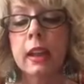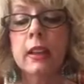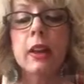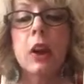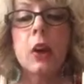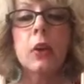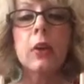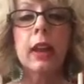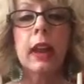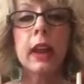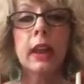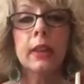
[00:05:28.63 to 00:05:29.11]

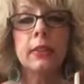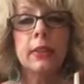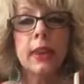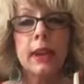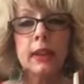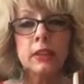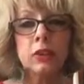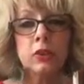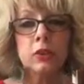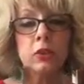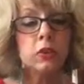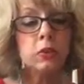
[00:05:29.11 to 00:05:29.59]
Okay,
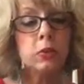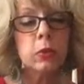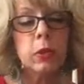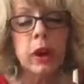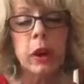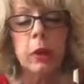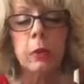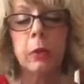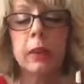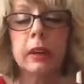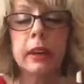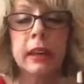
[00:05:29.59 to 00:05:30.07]
that's just
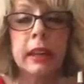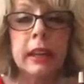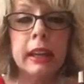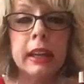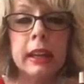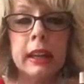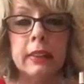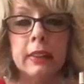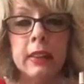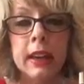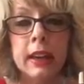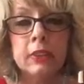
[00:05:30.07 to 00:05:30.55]
where I want to
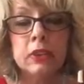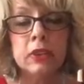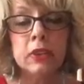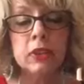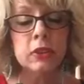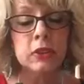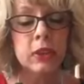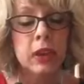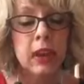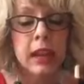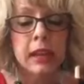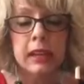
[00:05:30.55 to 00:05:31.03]
end. That
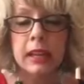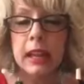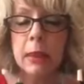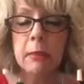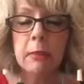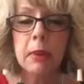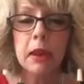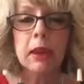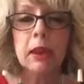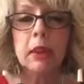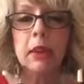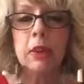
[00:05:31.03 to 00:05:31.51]
just
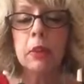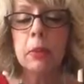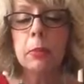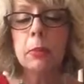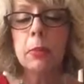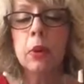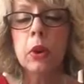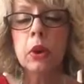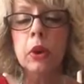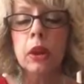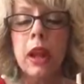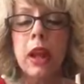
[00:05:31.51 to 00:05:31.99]
came out of the
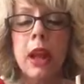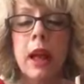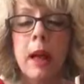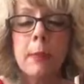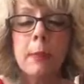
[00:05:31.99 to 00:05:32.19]
book.